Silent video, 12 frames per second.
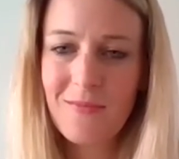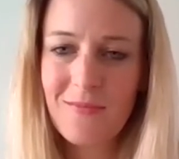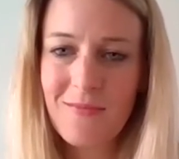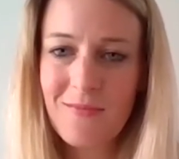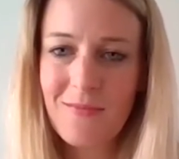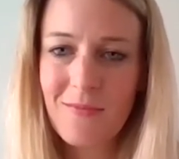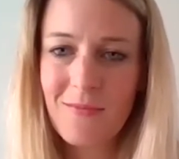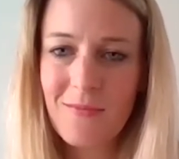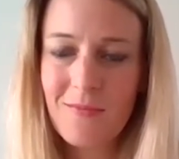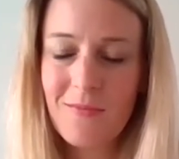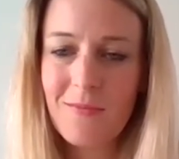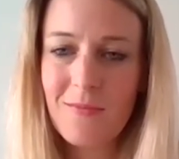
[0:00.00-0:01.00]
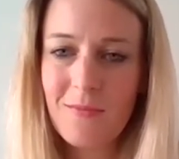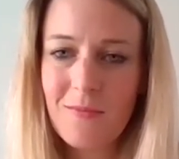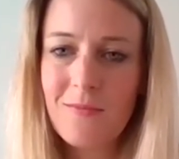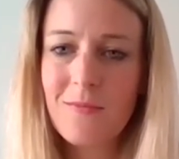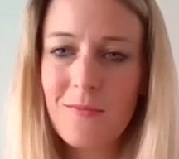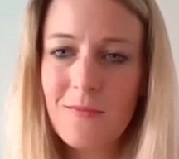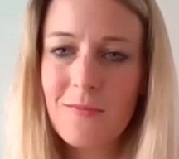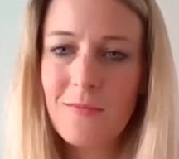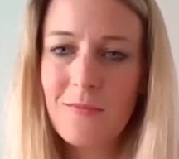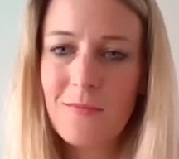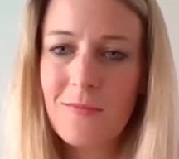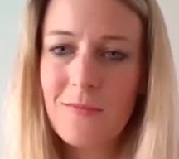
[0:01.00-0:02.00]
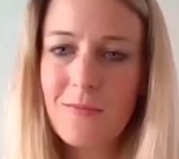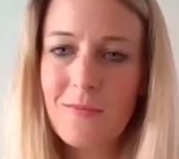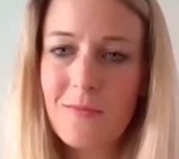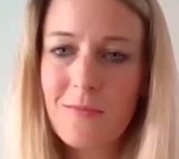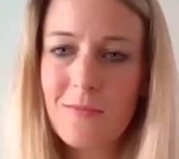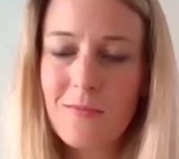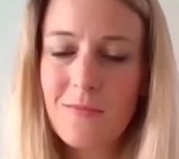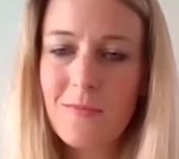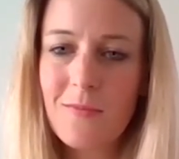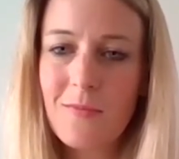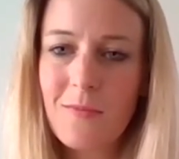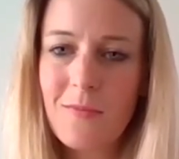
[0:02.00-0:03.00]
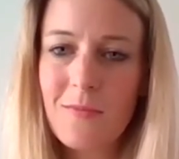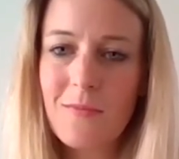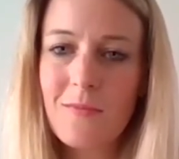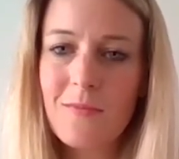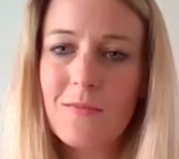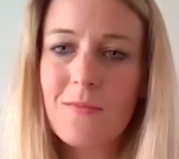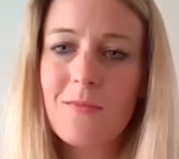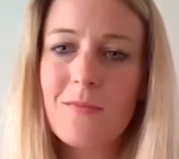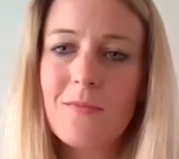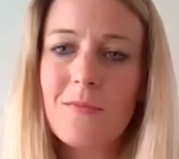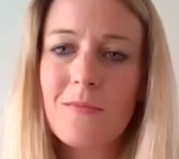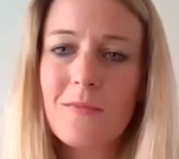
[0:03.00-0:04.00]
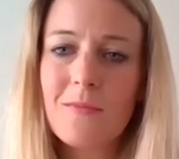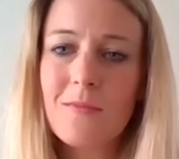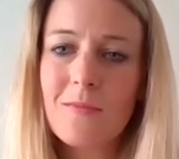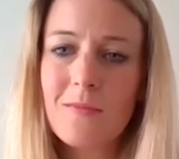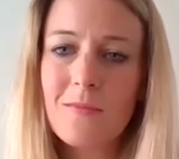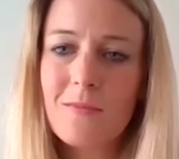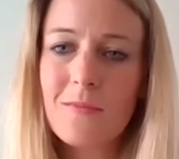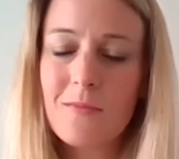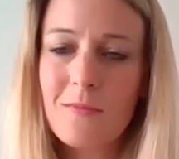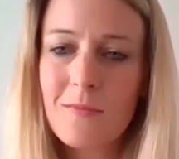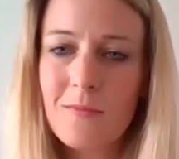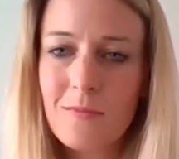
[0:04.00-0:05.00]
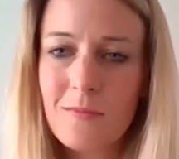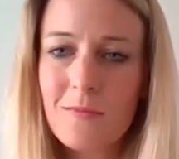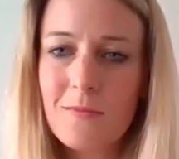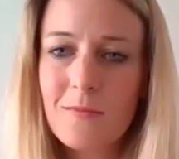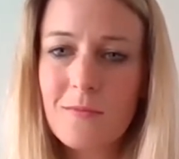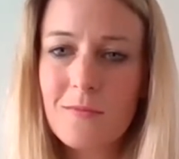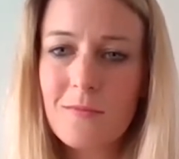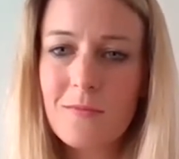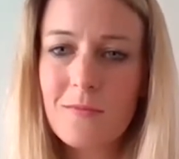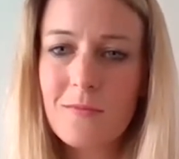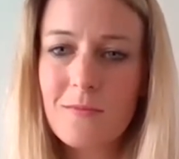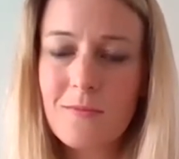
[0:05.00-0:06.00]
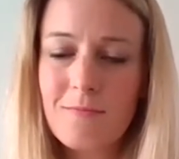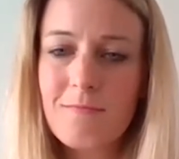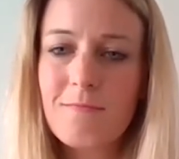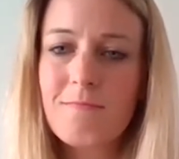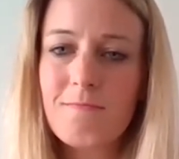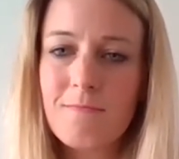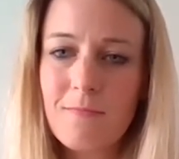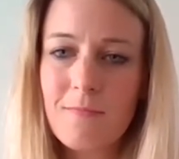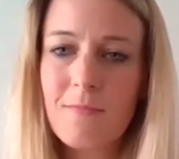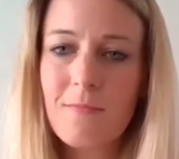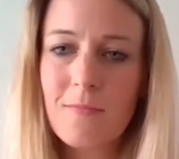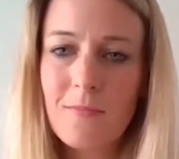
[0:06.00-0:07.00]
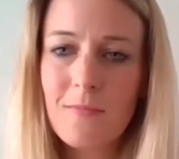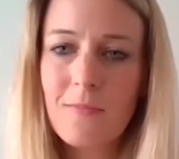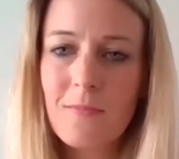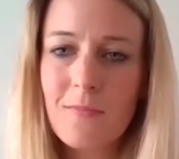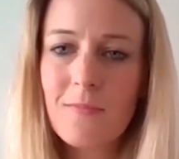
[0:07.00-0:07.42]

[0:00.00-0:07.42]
The person shown says nothing.